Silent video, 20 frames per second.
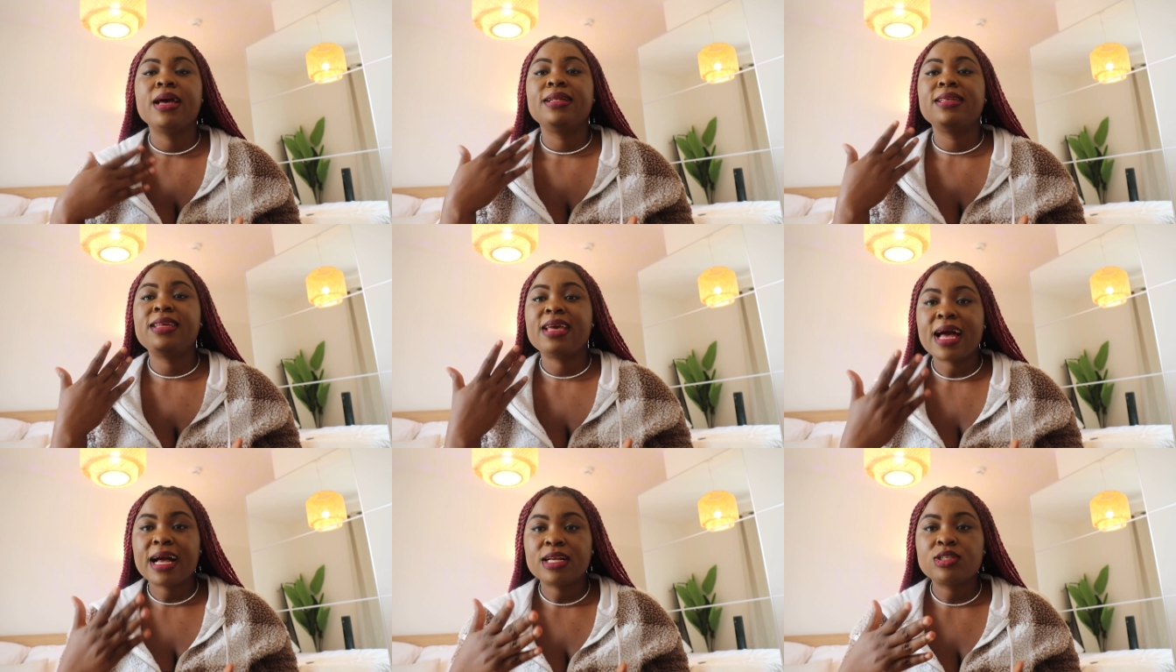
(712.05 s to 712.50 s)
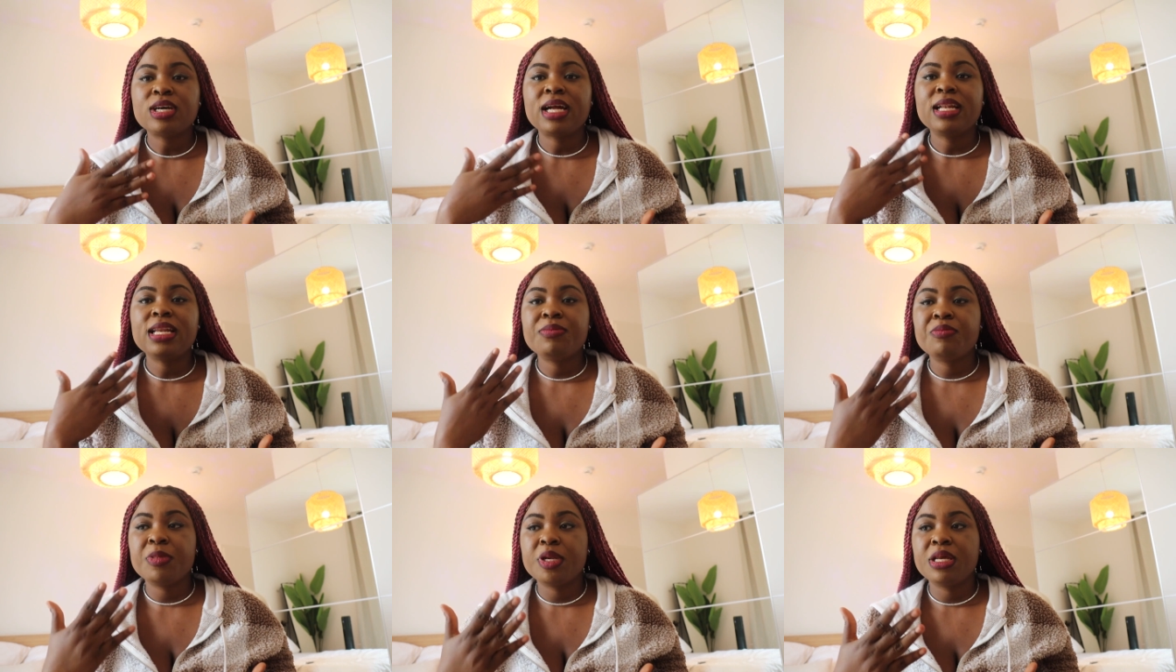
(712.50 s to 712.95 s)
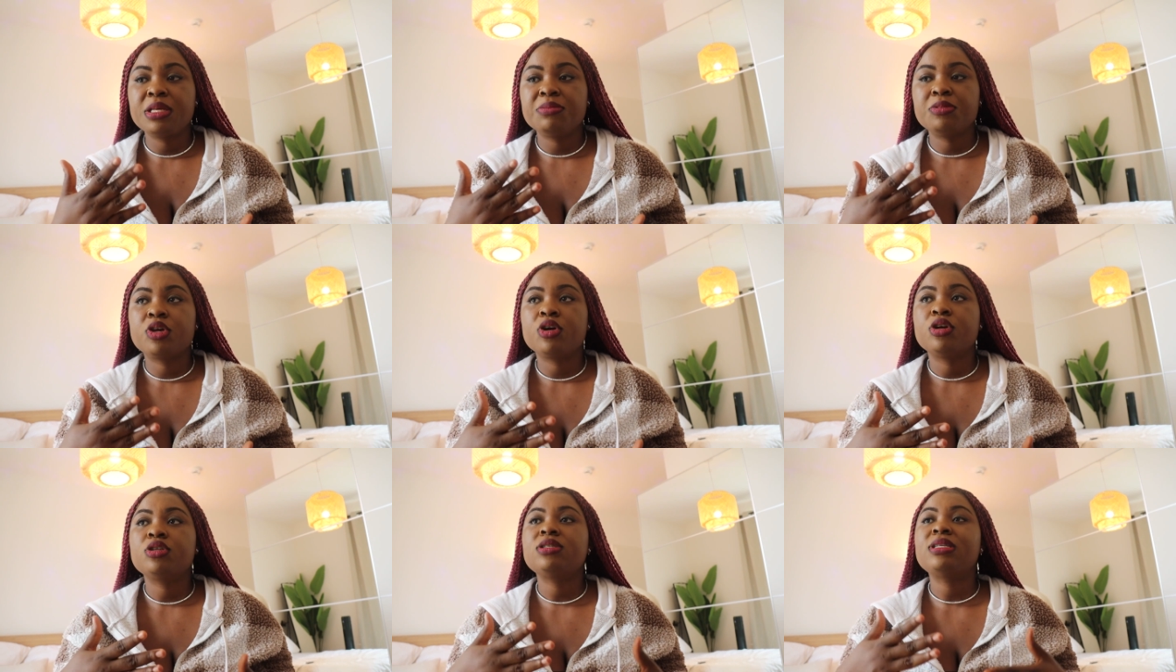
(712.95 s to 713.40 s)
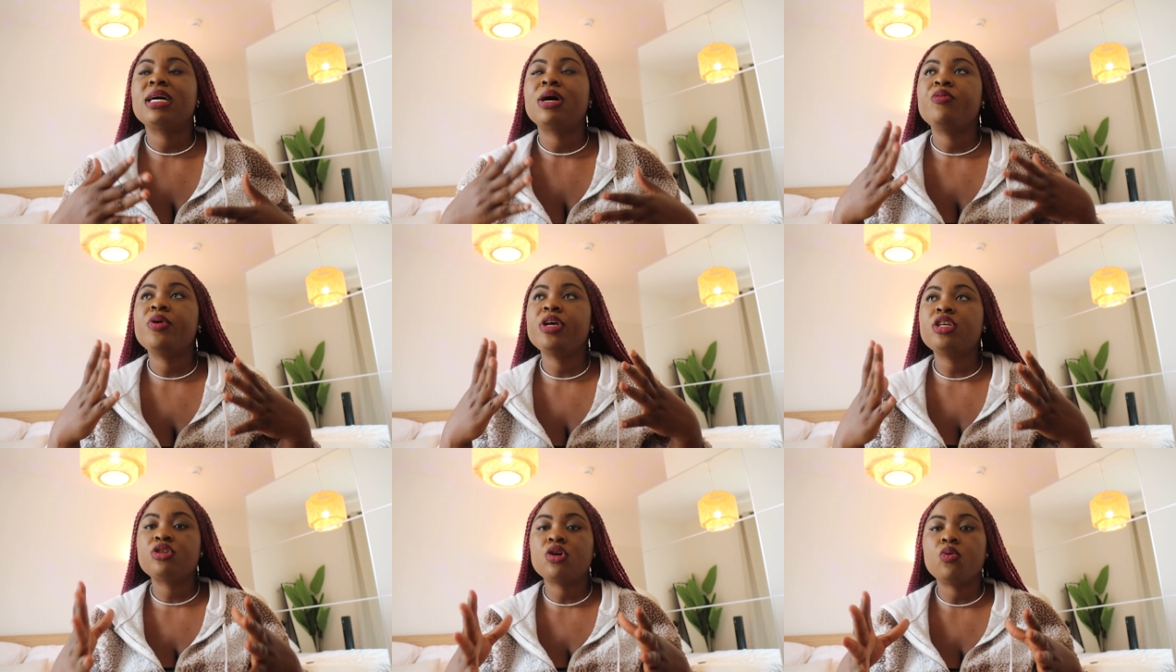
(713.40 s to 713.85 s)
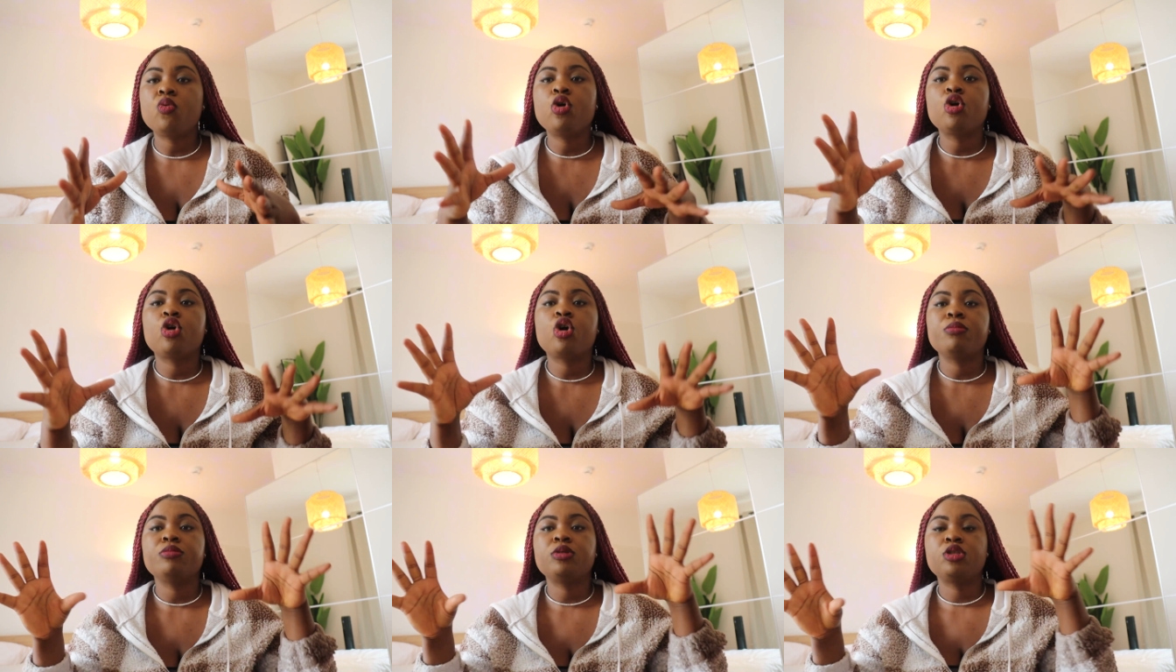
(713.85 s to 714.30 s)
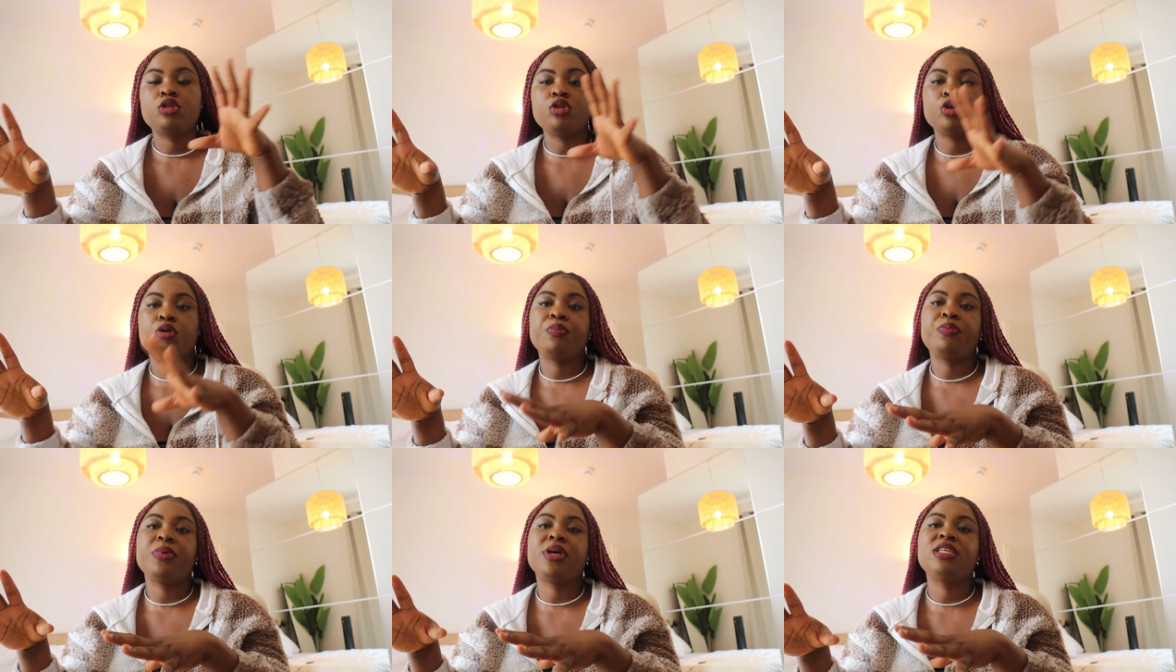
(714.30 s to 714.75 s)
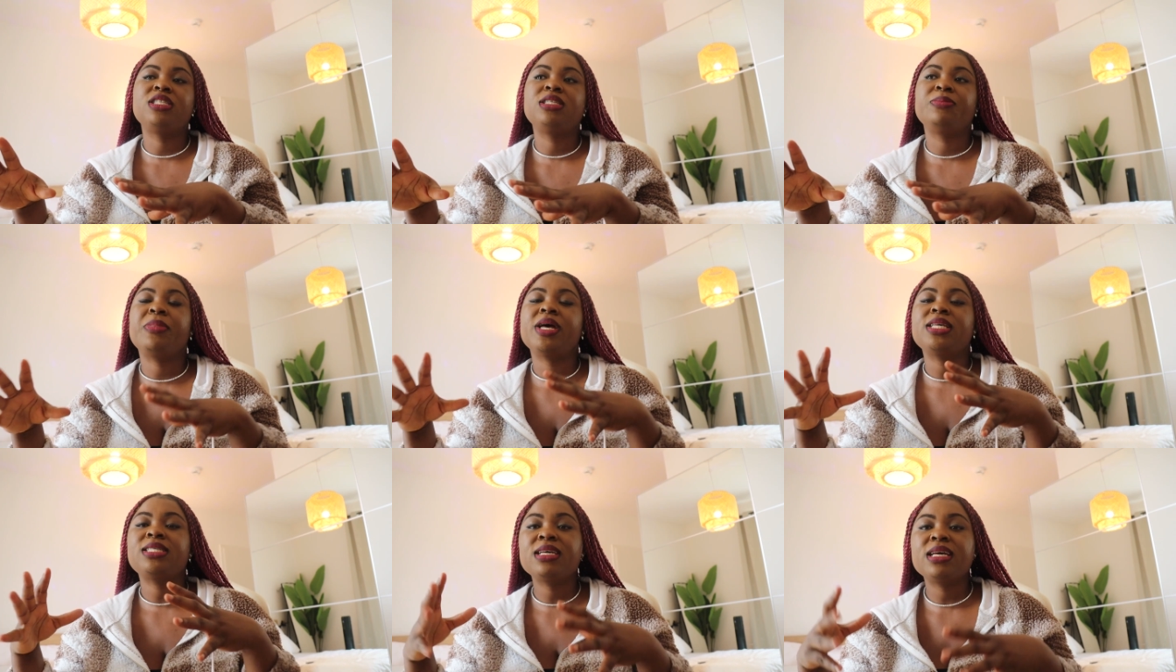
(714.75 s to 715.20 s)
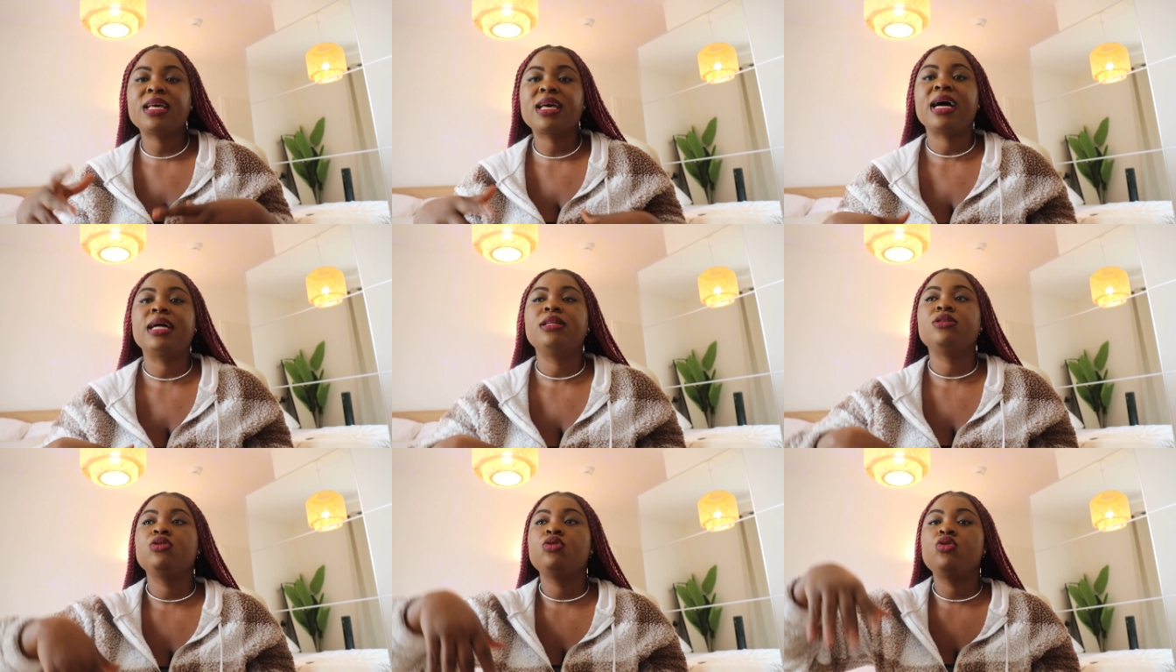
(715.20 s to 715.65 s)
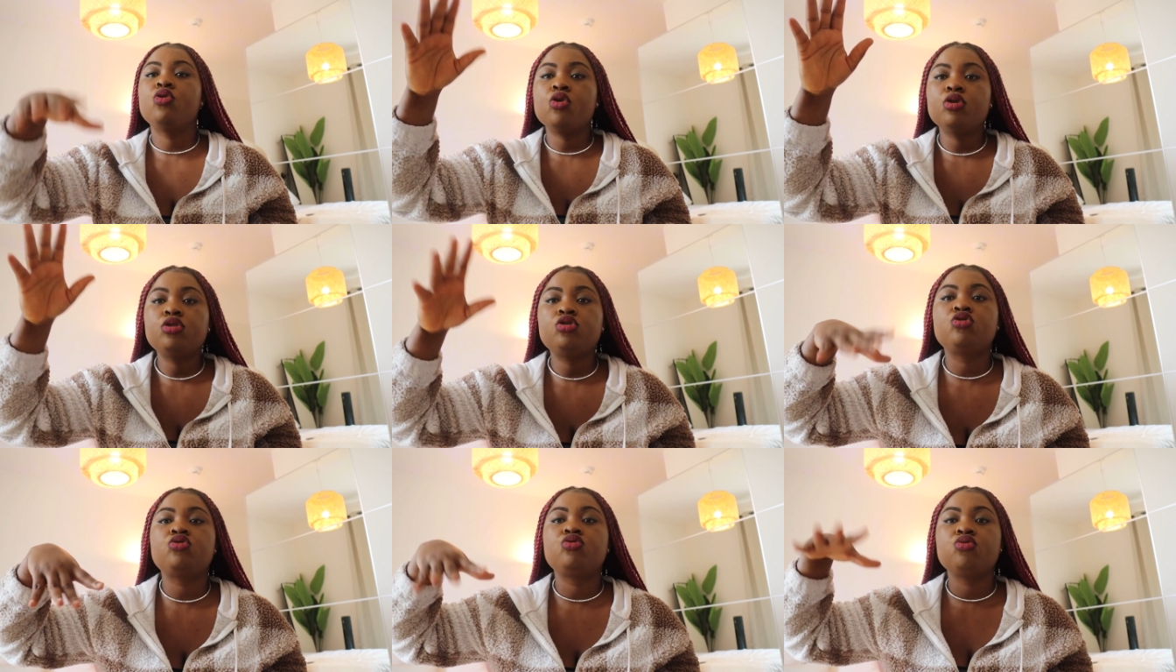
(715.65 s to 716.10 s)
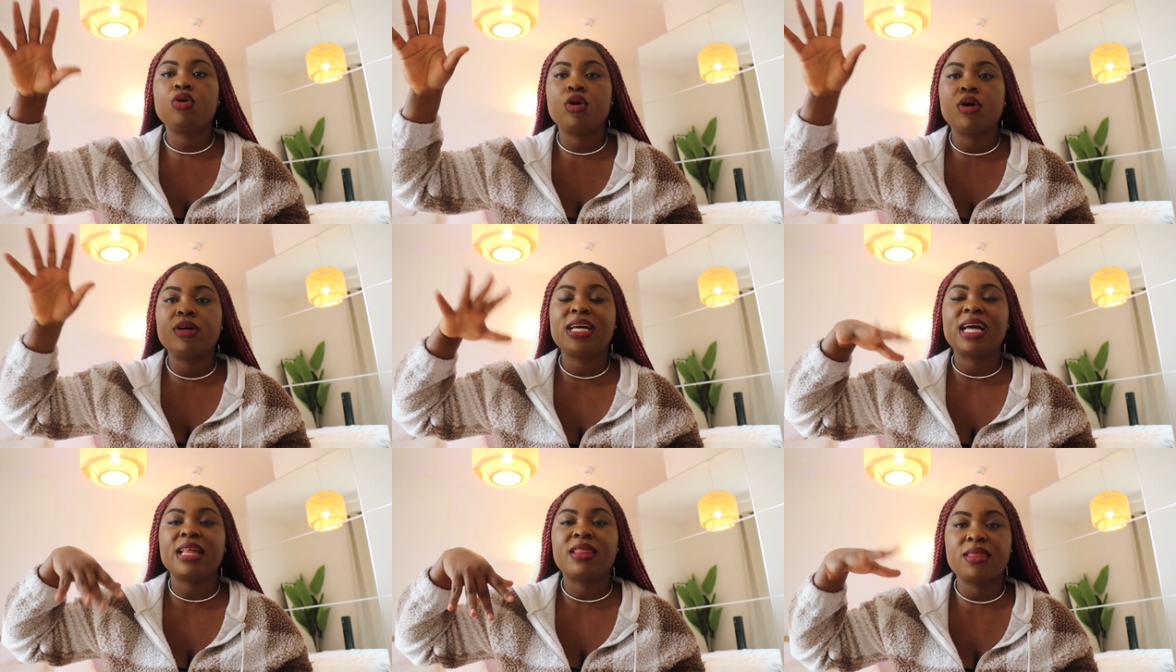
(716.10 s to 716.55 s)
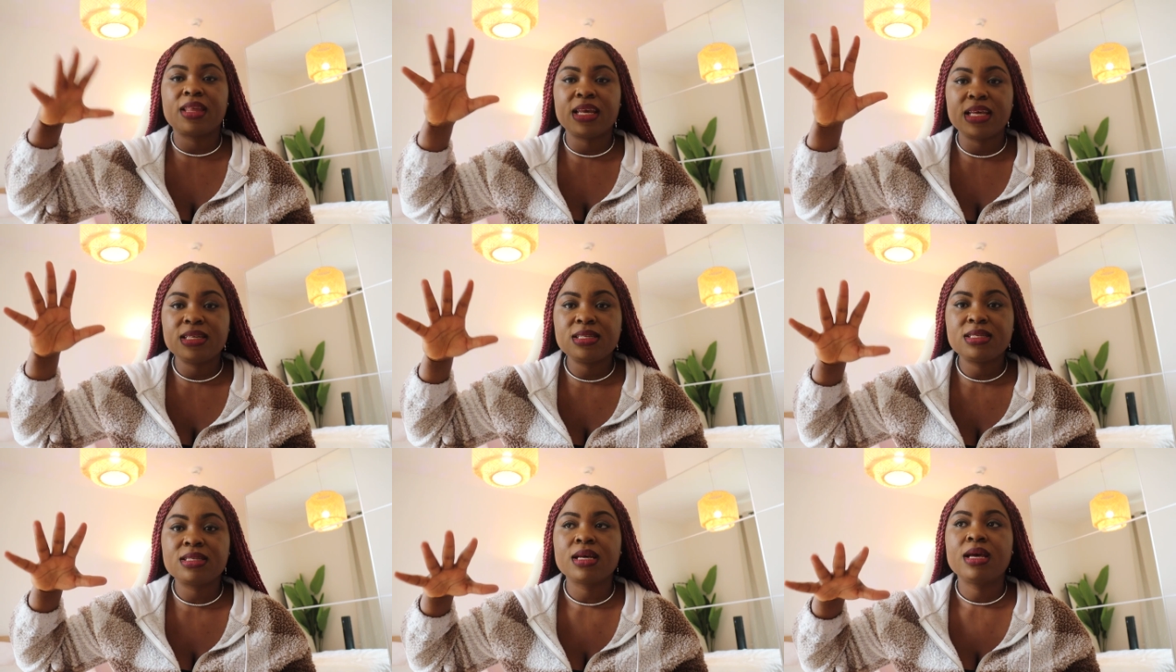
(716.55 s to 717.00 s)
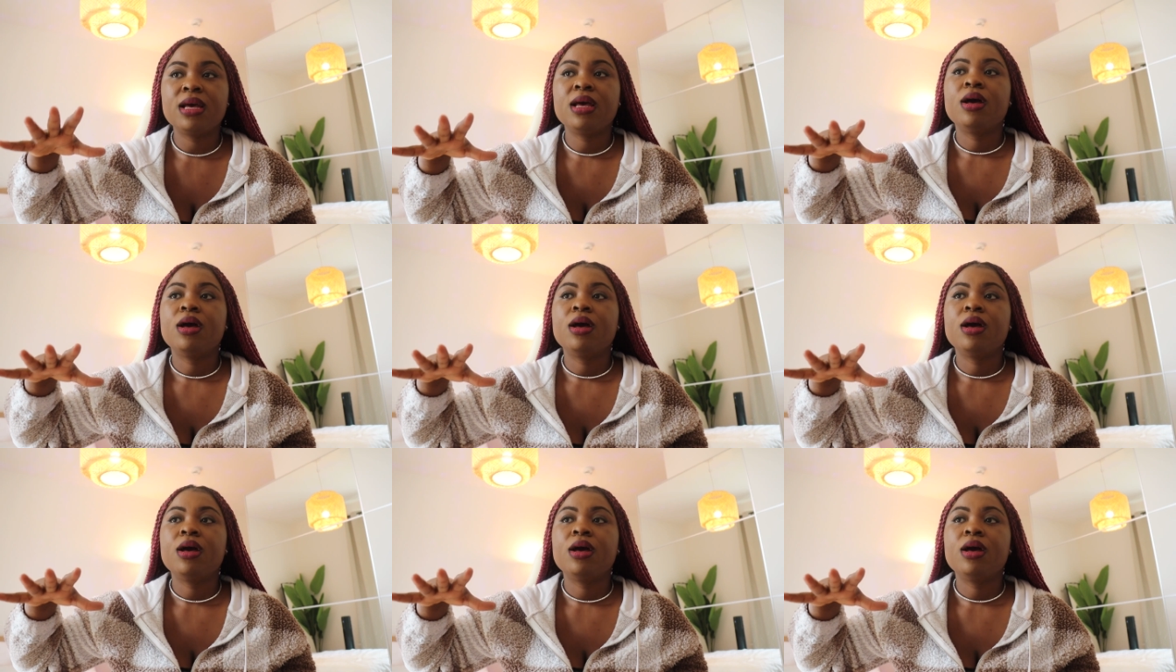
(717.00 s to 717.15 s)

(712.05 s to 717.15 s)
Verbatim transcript: they actually mean it, because so that when someone comes to your page, the person can go through other things